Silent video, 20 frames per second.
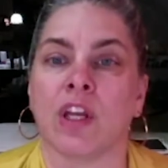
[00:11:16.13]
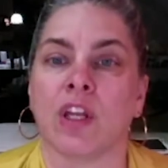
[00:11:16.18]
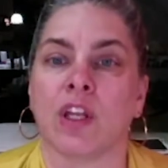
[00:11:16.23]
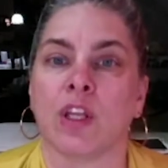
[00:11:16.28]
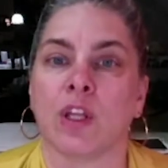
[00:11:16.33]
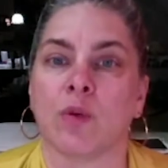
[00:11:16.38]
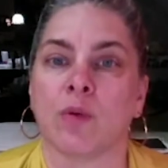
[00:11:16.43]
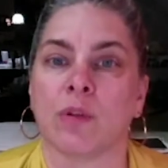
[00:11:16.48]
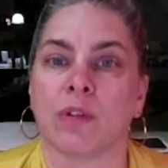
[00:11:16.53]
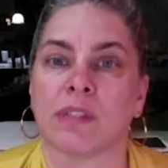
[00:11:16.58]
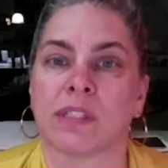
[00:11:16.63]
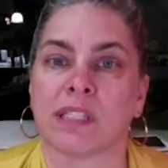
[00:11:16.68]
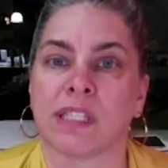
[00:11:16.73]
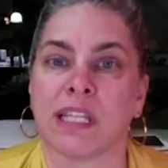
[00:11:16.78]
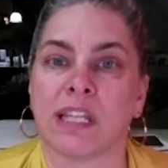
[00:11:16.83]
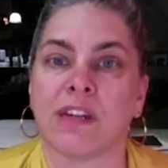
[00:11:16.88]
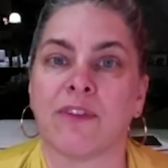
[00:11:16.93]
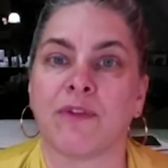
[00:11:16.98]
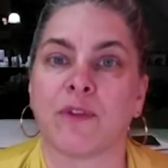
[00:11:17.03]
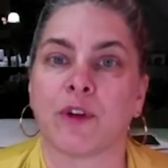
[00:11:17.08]
You will
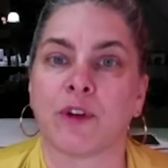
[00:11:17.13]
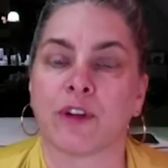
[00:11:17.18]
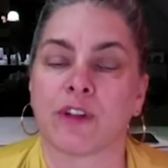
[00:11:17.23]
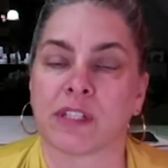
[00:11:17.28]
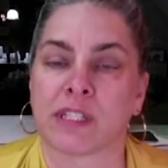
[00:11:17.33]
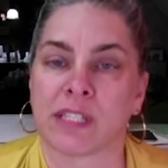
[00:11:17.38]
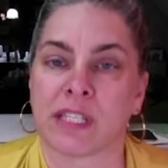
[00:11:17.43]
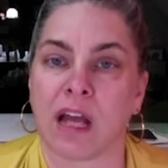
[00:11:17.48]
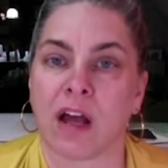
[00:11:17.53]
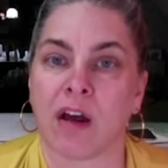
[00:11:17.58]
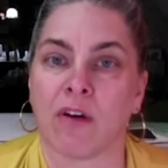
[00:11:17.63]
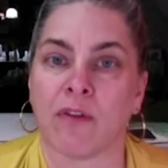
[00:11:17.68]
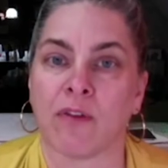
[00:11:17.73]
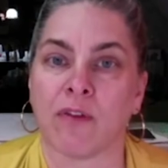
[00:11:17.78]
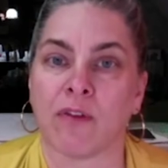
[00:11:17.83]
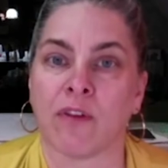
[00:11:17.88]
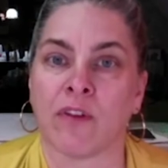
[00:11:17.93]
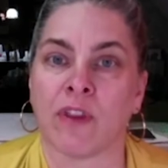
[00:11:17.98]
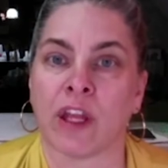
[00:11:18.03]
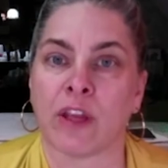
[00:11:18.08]
see for
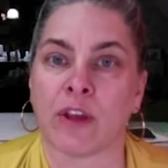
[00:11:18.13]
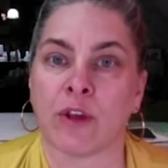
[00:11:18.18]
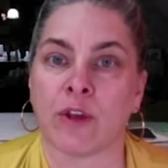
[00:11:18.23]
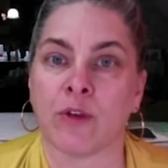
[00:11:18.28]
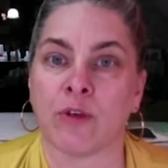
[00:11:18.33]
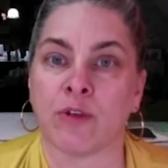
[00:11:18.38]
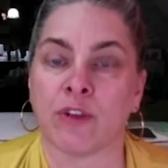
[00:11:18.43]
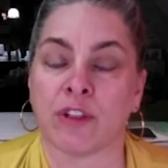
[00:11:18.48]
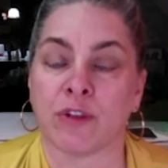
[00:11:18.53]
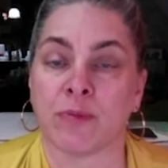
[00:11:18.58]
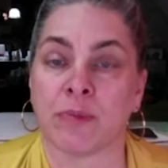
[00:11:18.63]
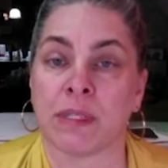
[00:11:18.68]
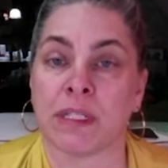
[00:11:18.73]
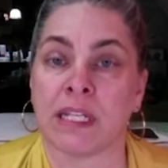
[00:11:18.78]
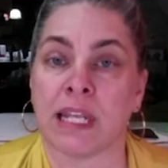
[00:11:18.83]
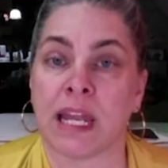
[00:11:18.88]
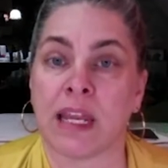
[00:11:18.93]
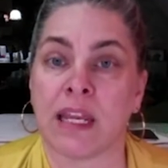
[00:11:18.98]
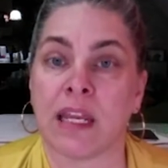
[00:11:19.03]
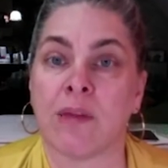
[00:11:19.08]
yourself that you should be
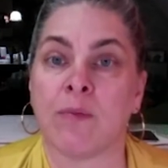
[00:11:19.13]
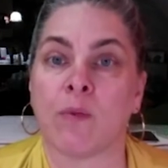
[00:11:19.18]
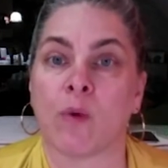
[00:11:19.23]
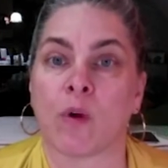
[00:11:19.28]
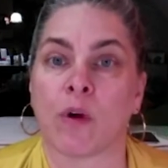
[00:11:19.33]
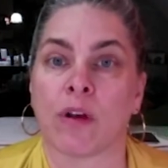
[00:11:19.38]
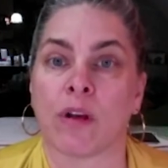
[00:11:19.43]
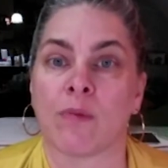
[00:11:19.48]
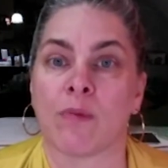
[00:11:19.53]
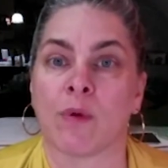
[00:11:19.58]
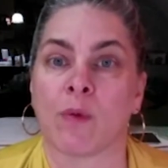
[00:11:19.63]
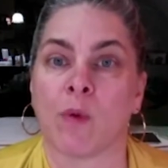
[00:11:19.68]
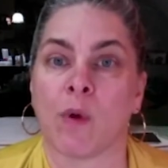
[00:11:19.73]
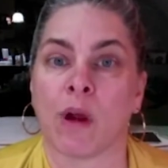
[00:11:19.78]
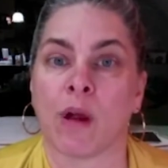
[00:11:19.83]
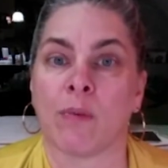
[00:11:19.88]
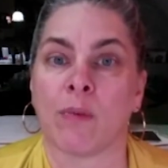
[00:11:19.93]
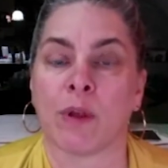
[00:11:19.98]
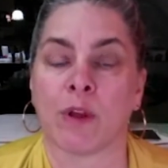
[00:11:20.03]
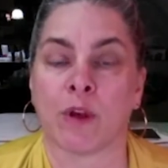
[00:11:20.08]
taking more, number
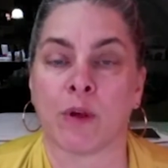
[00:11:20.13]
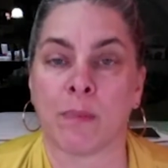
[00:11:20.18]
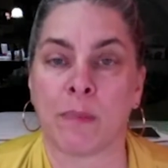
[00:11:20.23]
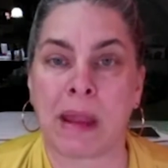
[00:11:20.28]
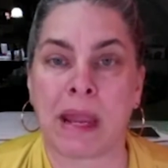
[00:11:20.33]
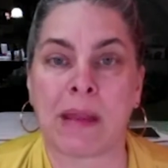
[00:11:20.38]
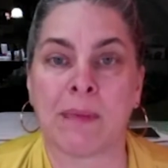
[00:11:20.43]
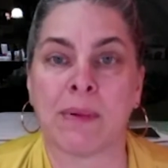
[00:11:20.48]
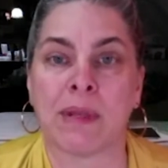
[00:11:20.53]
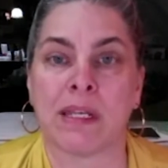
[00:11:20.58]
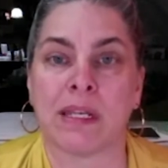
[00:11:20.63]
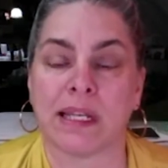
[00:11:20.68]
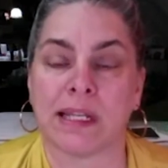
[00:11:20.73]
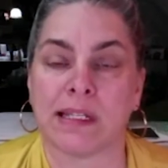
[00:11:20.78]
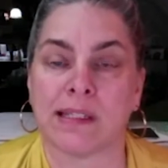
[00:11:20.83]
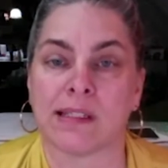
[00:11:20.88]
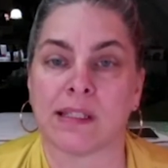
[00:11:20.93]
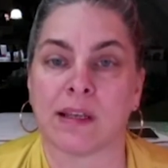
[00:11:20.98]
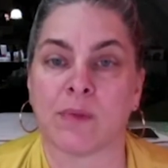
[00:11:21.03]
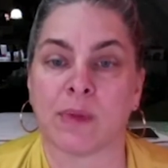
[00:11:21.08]
one, but your baby
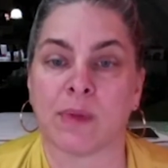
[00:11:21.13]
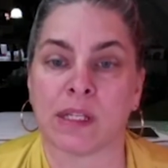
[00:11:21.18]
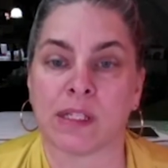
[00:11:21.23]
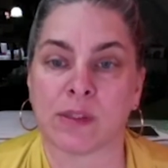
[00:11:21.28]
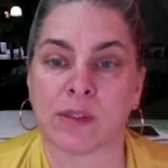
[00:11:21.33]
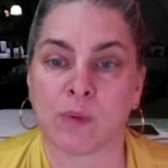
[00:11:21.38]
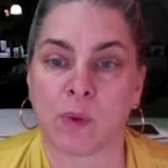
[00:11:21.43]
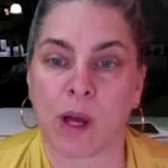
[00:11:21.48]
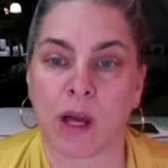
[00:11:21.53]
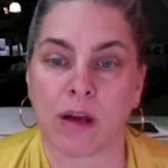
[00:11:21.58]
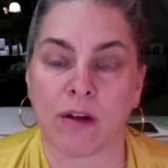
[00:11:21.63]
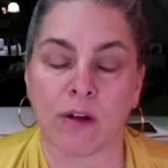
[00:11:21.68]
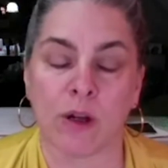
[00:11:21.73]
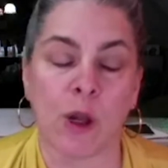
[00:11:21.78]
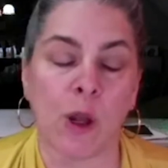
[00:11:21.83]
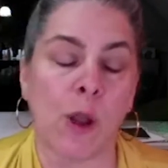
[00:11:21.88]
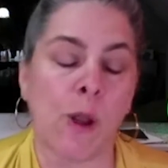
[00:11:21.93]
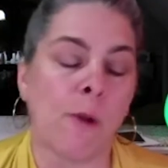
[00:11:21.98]
needs some as well."